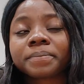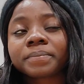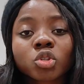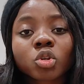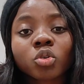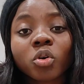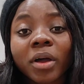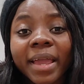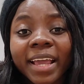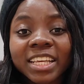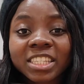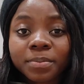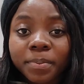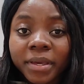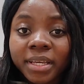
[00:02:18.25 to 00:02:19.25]
So don't
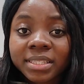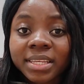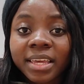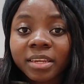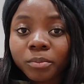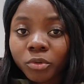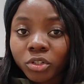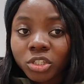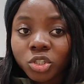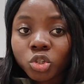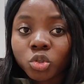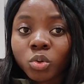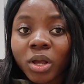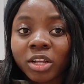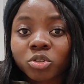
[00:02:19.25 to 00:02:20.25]
expect anybody
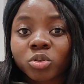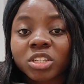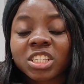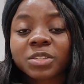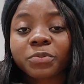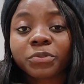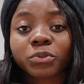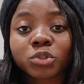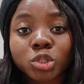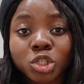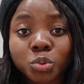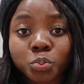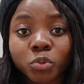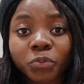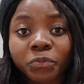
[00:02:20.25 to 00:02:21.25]
to actually
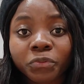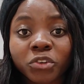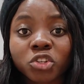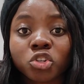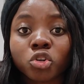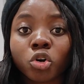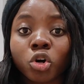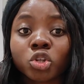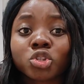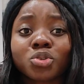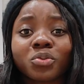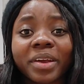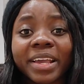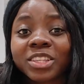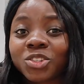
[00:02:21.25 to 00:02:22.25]
spoon feed you or
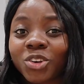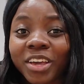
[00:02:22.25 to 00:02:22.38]
to write